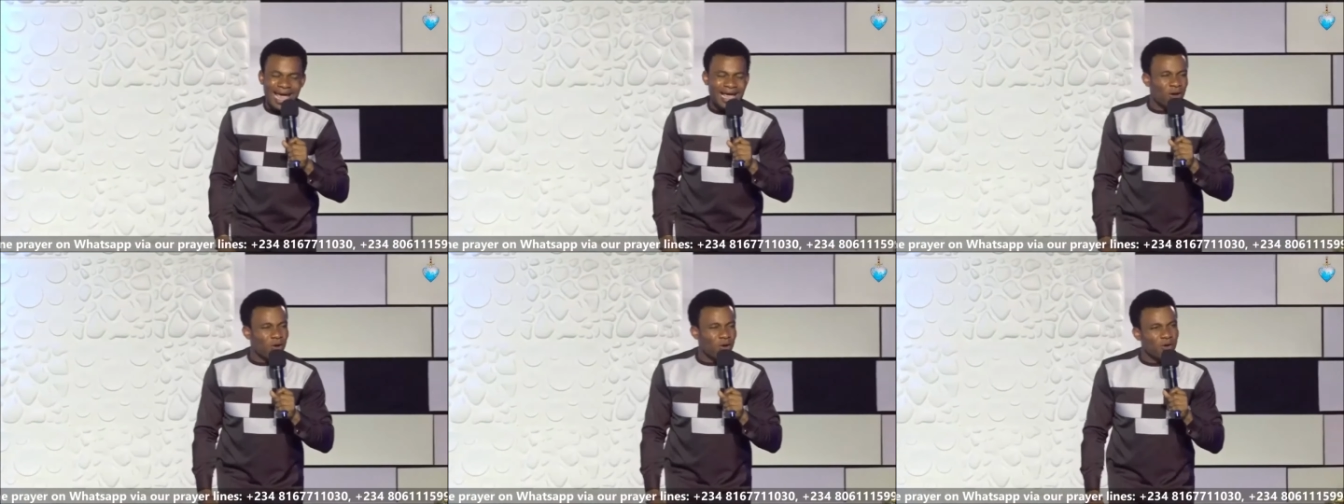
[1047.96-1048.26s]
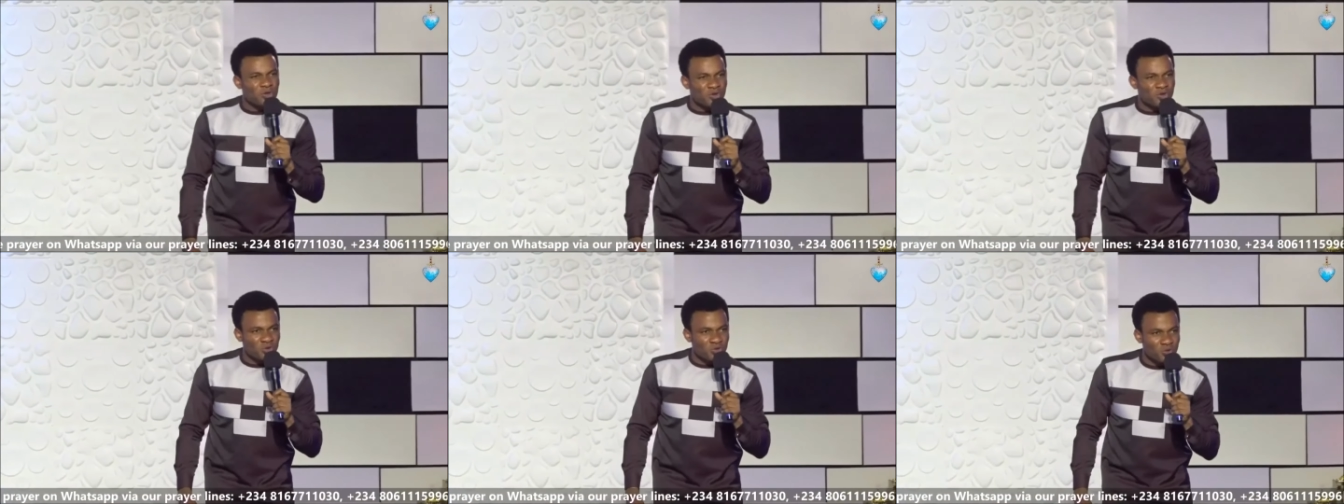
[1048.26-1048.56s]
I
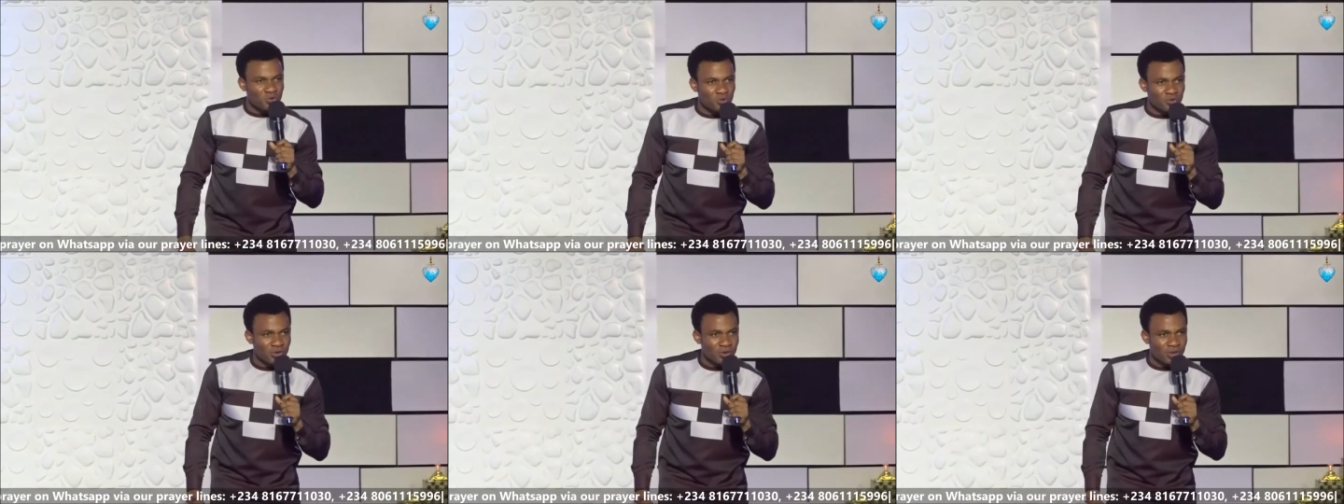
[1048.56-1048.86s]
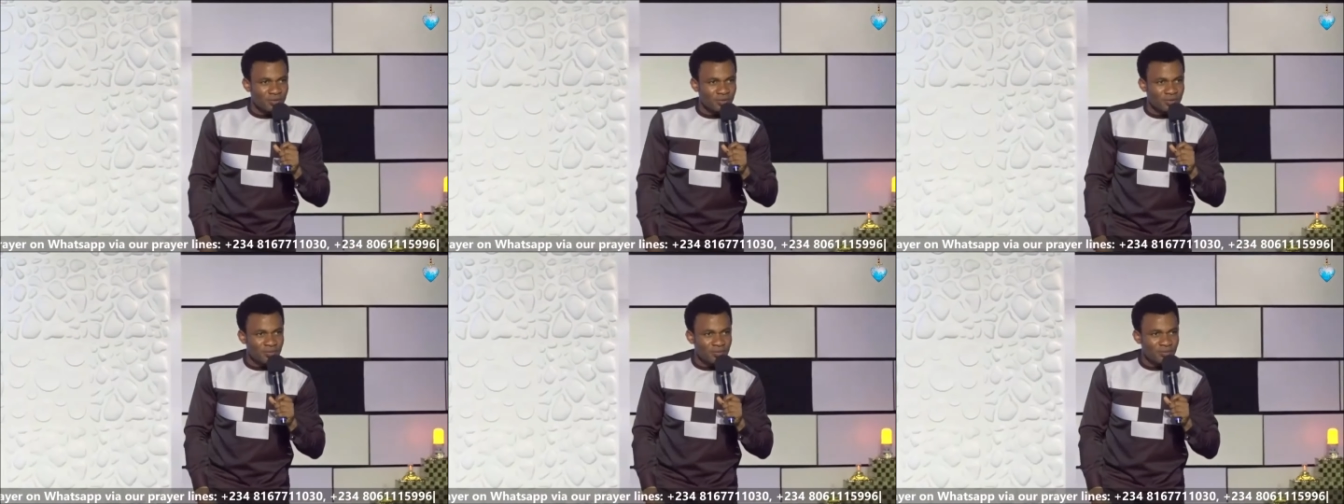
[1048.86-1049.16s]
curse you.
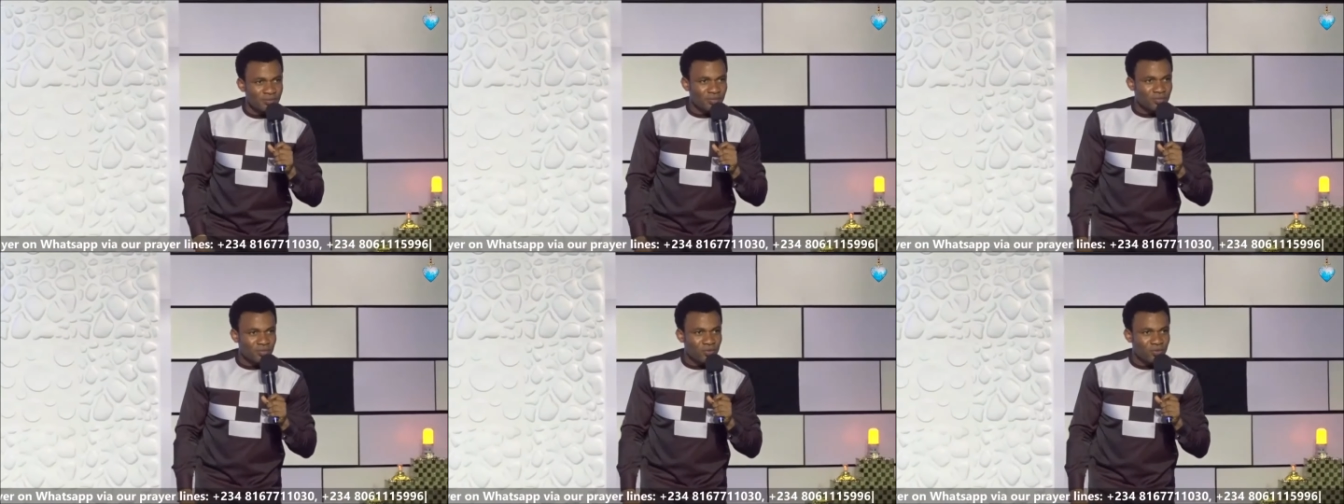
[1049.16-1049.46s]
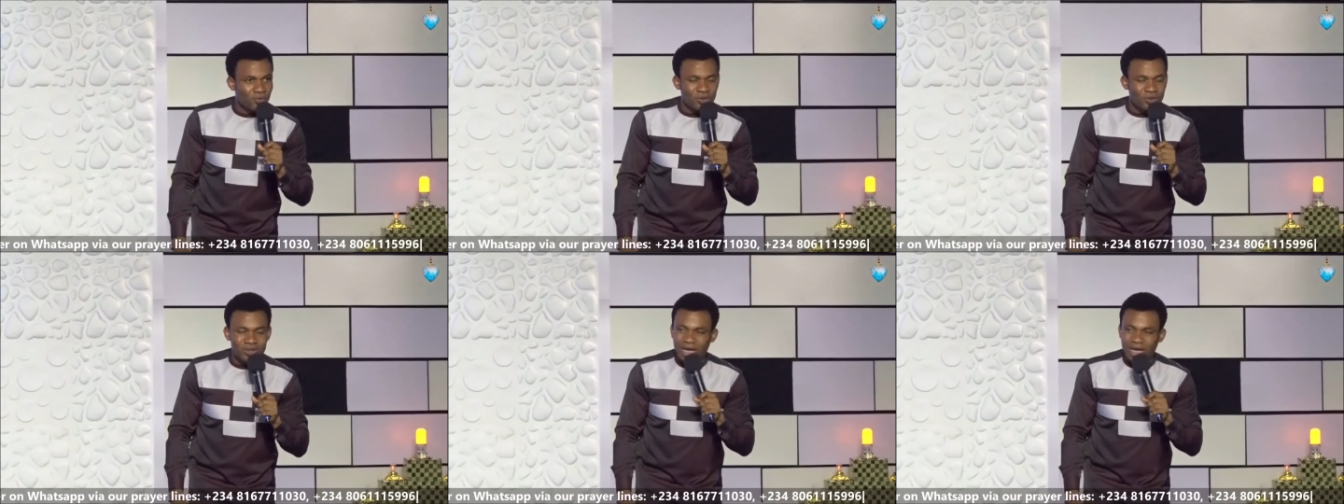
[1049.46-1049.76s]

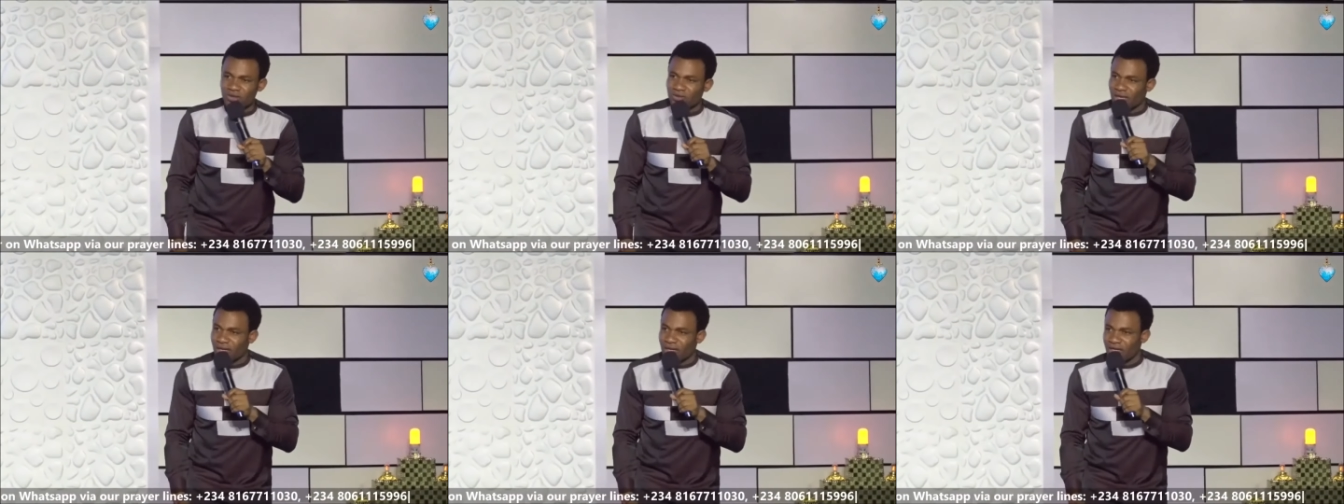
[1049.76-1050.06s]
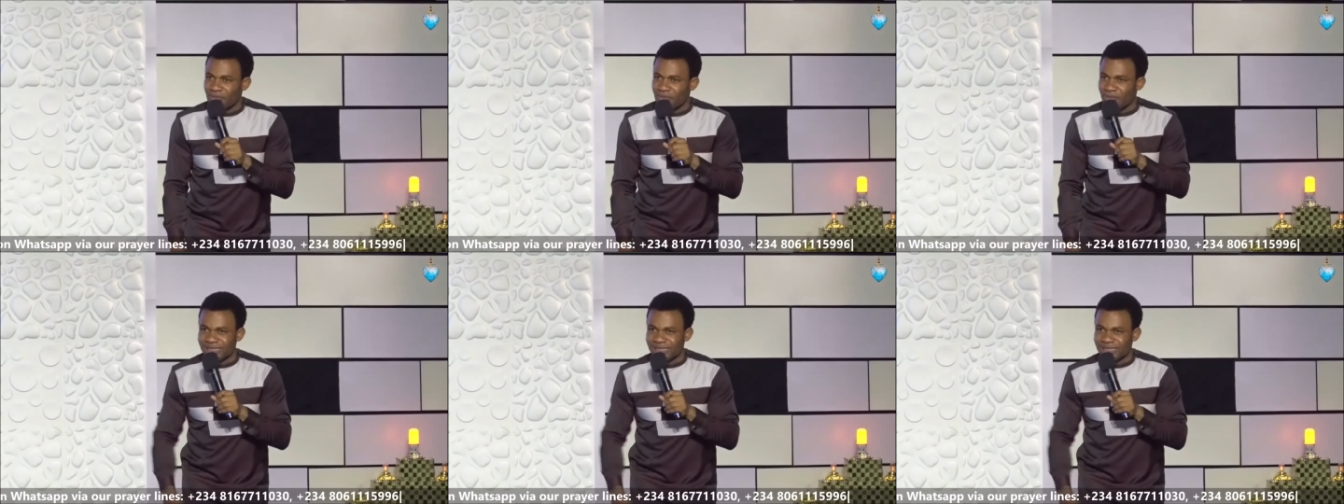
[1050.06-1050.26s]
What are you telling me?